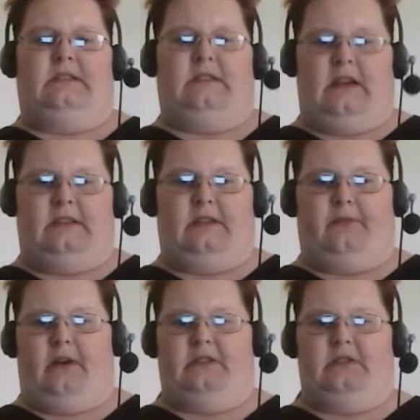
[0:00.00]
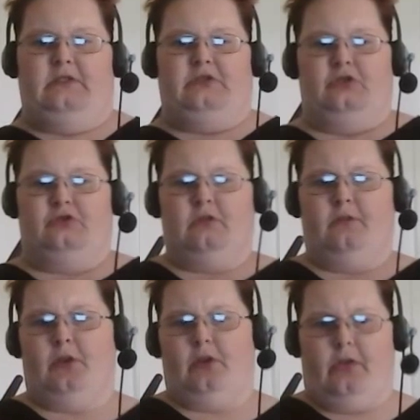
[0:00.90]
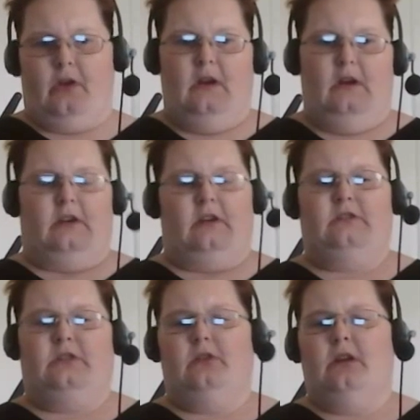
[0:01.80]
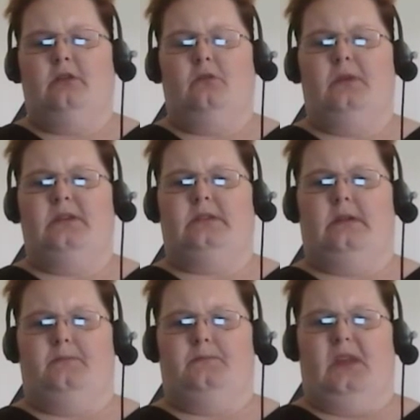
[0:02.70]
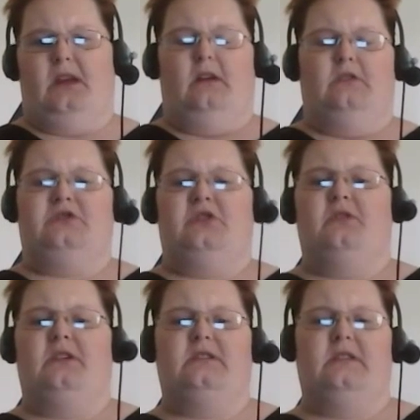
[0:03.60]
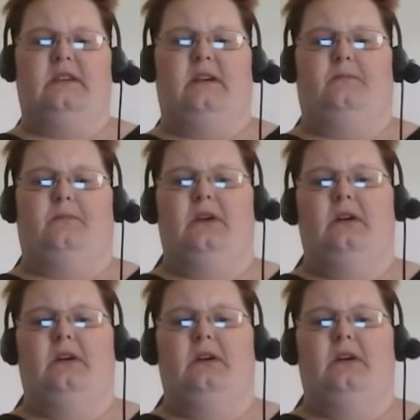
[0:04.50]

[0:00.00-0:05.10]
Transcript: testify to the children of earth concerning their wisdom show it unto them,